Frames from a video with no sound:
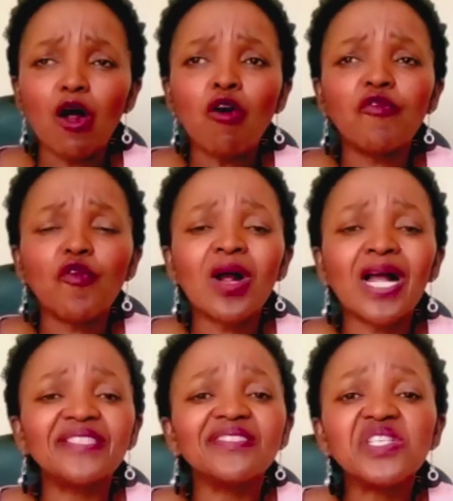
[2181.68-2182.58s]
of
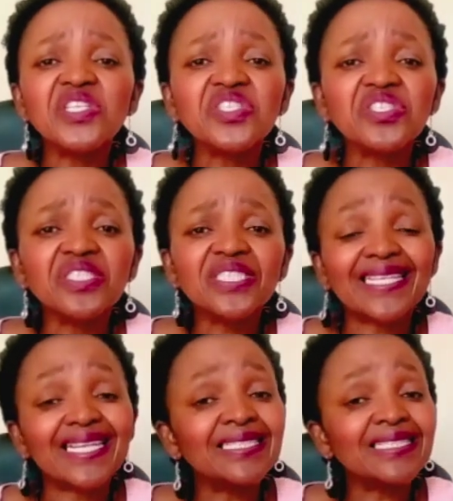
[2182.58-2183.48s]
organizations
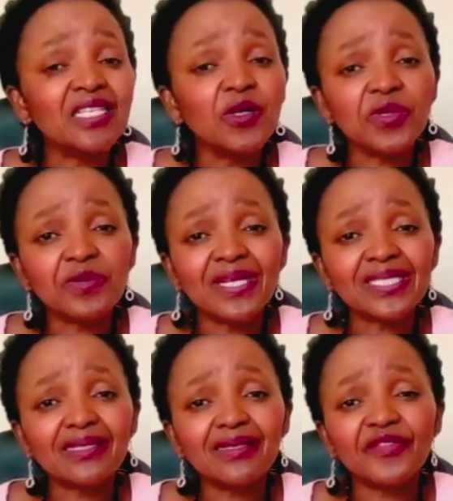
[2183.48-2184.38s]
that are dealing with
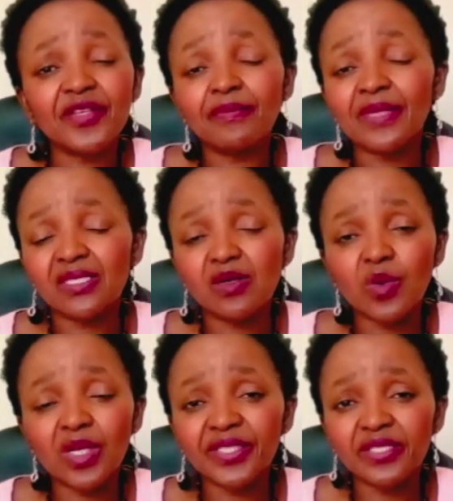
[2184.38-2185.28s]
mental health and mental
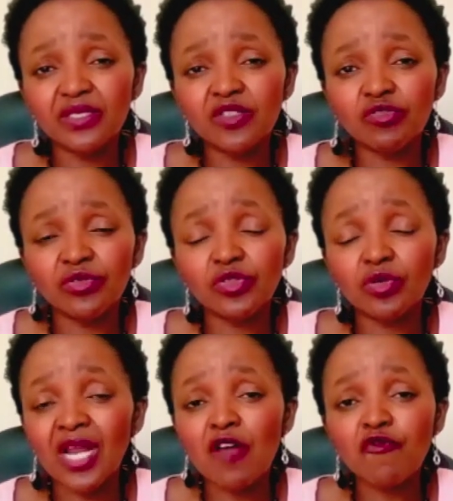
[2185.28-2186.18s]
wellness issues. So
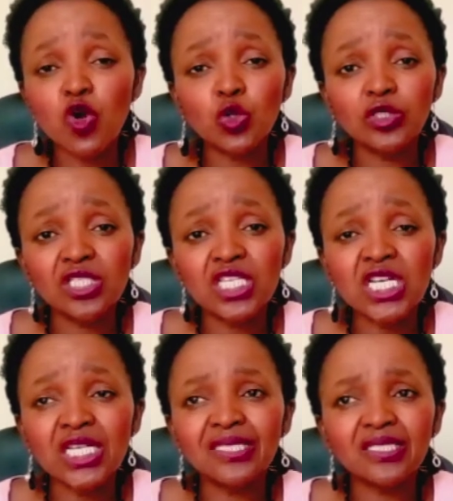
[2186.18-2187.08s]
life
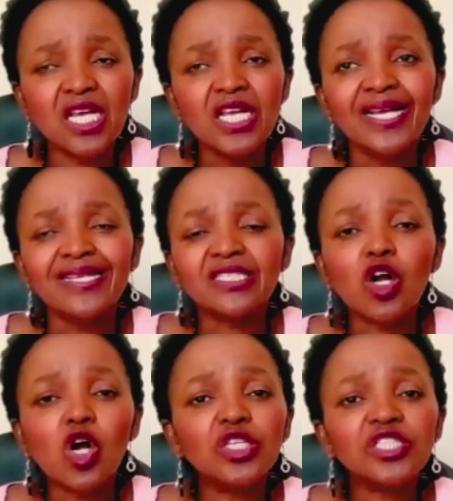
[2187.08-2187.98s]
coaches,
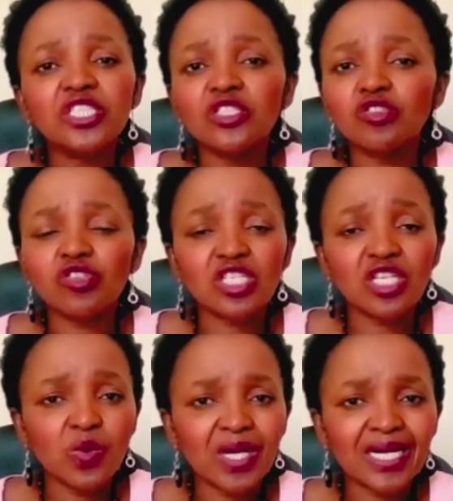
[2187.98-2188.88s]
psychologists,
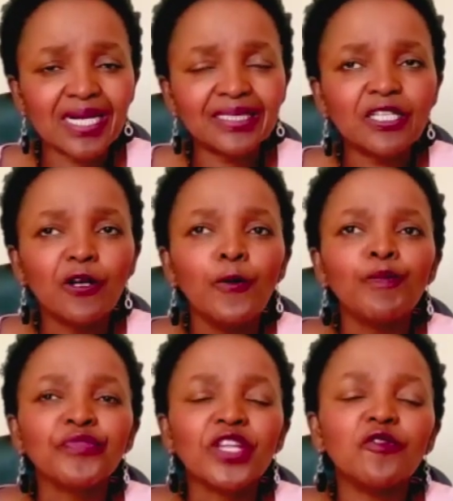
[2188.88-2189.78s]
social workers.
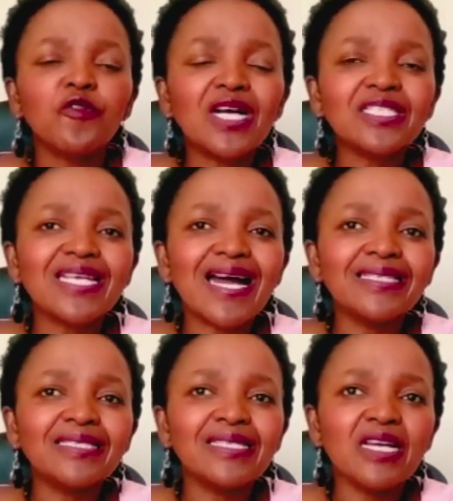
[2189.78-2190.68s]
And for us, the
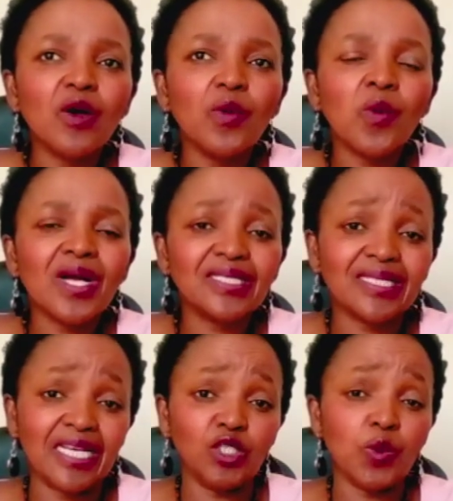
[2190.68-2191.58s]
idea was
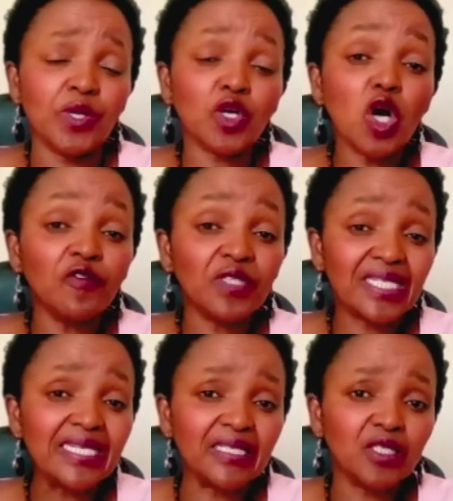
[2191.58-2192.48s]
that when COVID
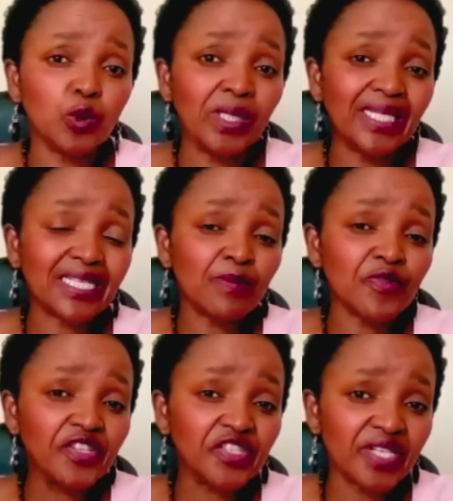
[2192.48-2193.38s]
hit, we had
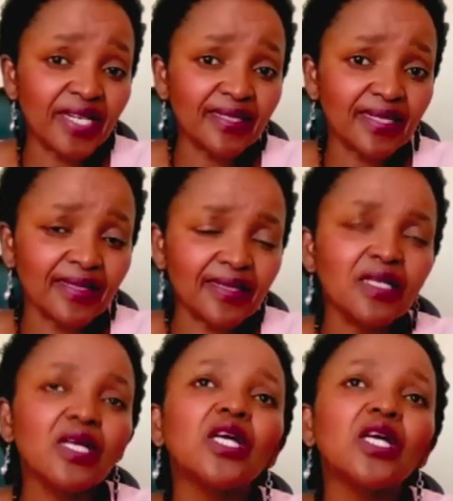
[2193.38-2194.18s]
appreciated